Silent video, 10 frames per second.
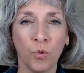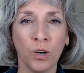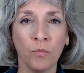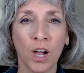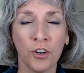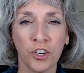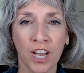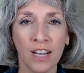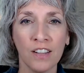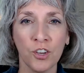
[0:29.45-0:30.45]
When a
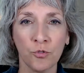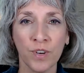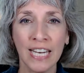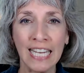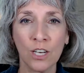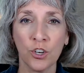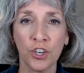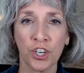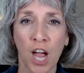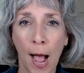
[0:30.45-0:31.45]
child is reading
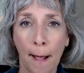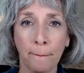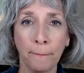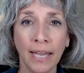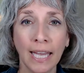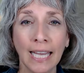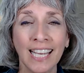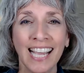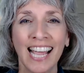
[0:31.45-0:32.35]
choppy